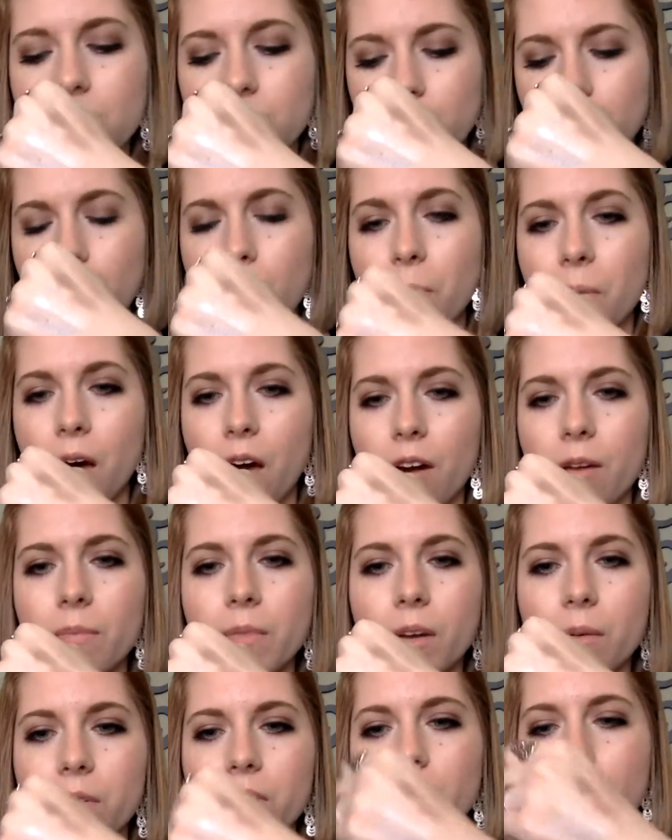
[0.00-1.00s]
on the bottom
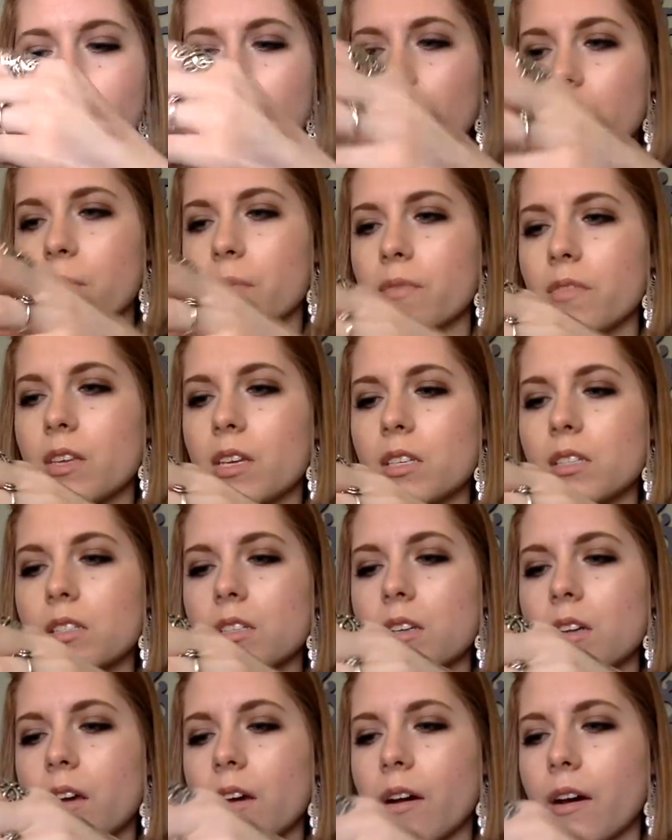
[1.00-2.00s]
that were on the bottom of this
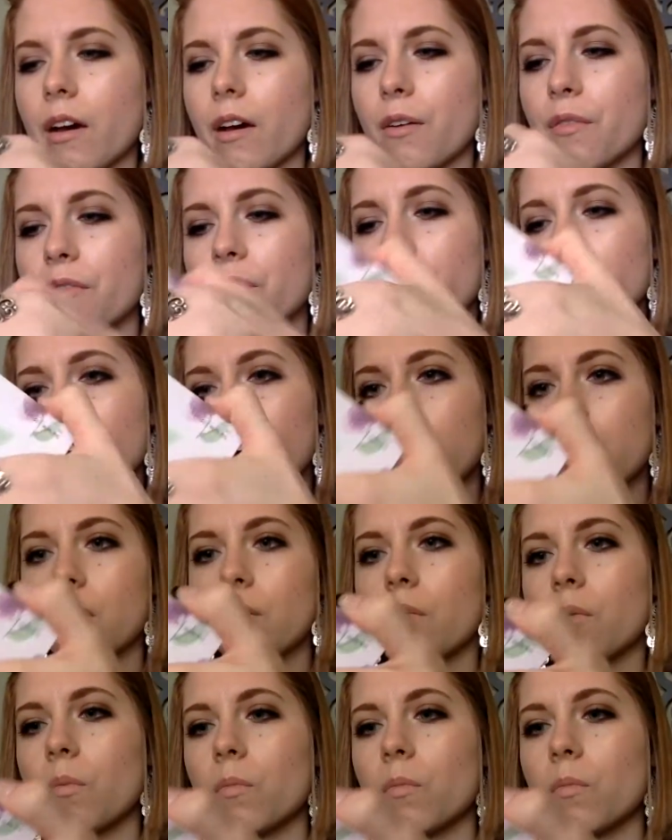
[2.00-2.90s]
have like